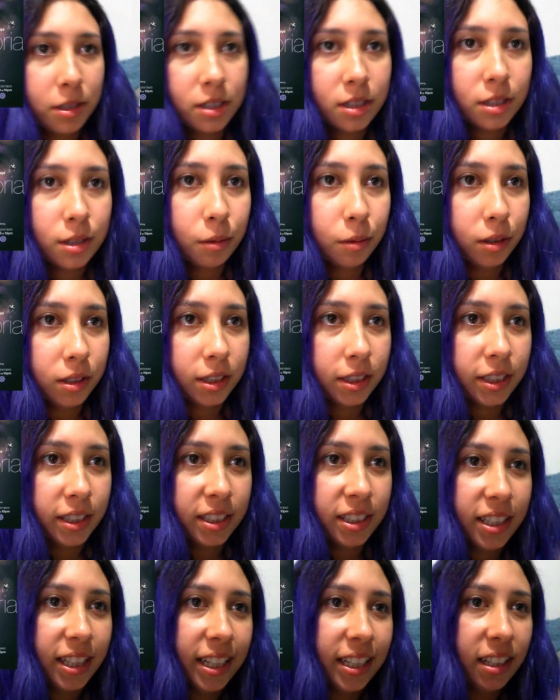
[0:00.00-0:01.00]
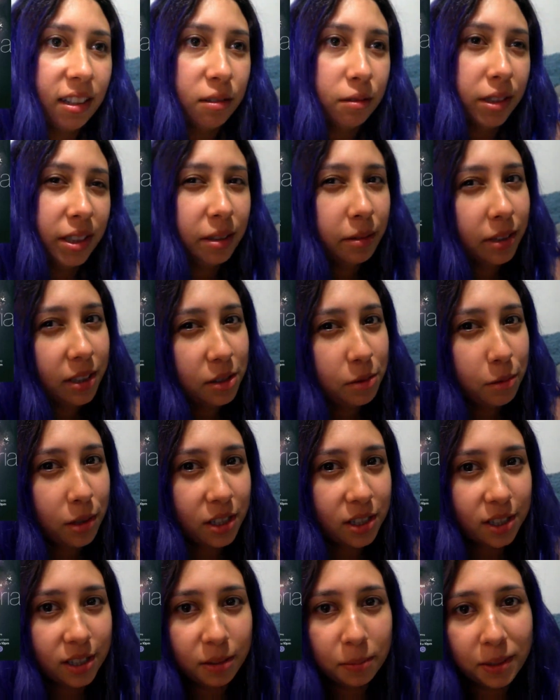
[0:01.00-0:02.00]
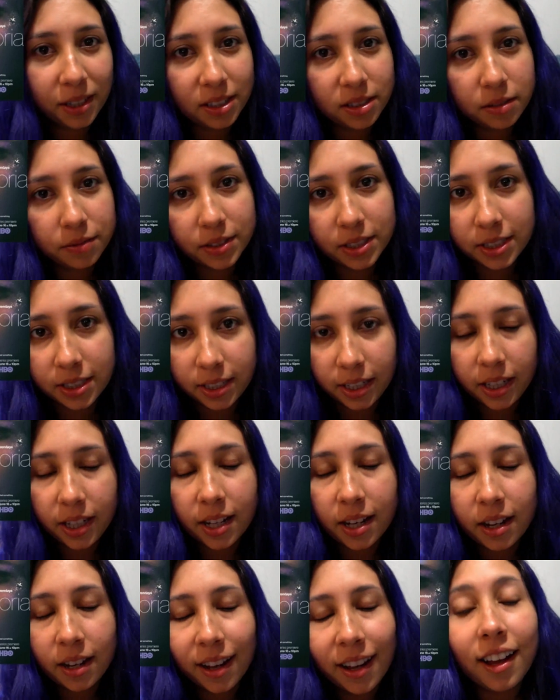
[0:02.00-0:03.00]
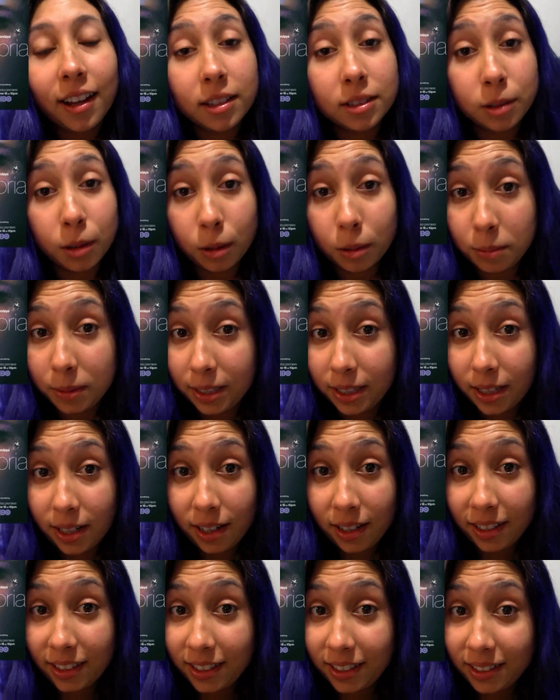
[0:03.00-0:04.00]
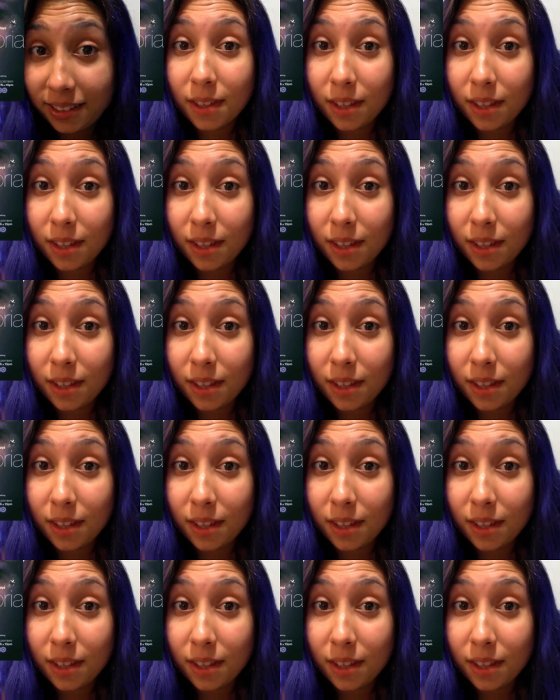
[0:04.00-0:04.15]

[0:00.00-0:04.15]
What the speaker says: was so good, and I really wanted to watch it because of Zendaya. And oh my god,